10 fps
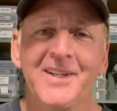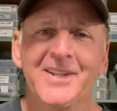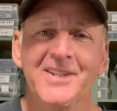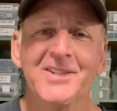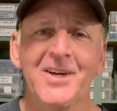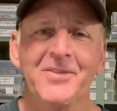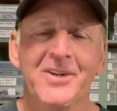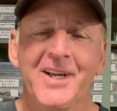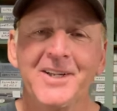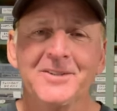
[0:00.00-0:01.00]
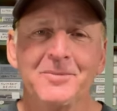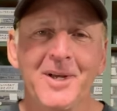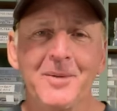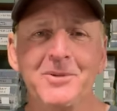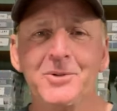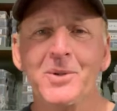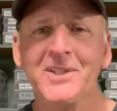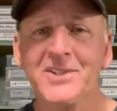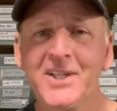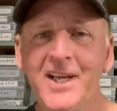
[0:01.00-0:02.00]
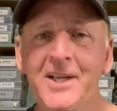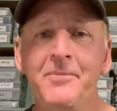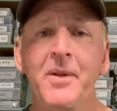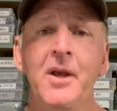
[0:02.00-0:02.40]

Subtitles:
Thanks a lot for taking some time to join us today.